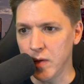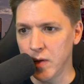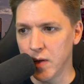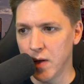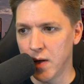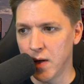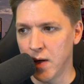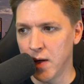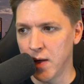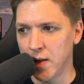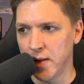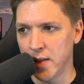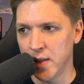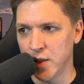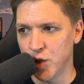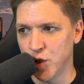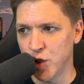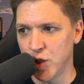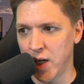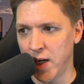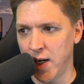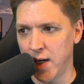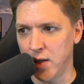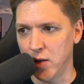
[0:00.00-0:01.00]
on this
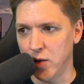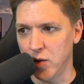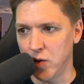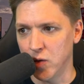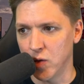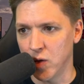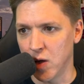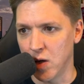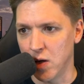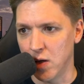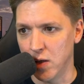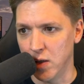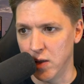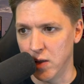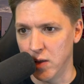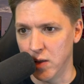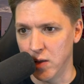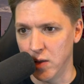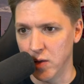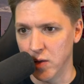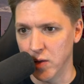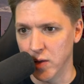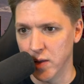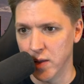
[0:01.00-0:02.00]
channel
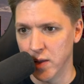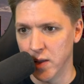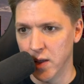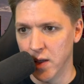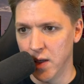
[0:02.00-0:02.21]
called